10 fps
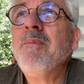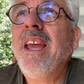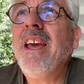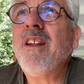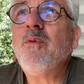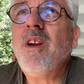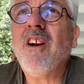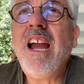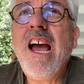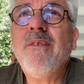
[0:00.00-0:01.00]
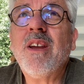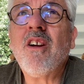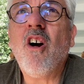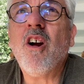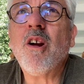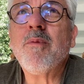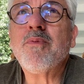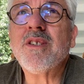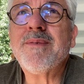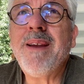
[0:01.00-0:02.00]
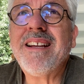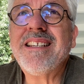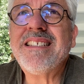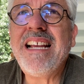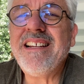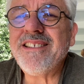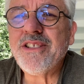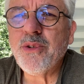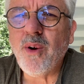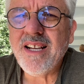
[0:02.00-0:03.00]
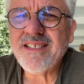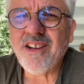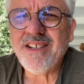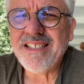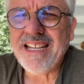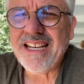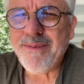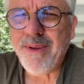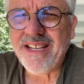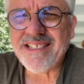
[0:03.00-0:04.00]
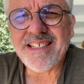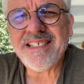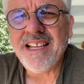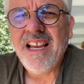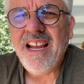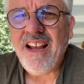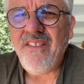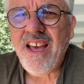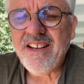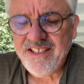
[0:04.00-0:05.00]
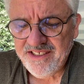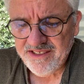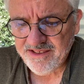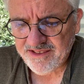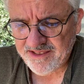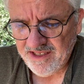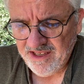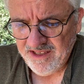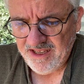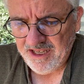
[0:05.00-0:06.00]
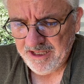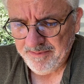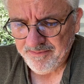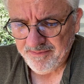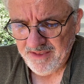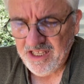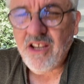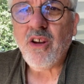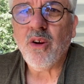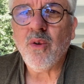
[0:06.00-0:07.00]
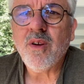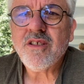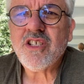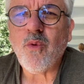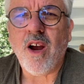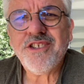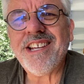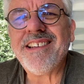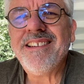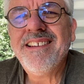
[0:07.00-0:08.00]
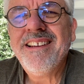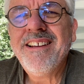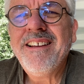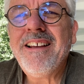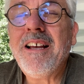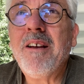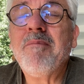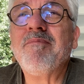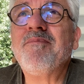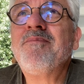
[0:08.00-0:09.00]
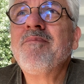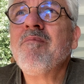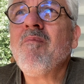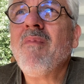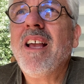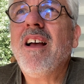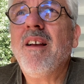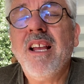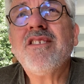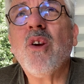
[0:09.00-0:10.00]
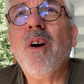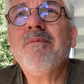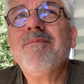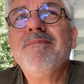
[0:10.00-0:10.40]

and we are having our prospectus handed to us on a daily basis, and that is ego squashing. And so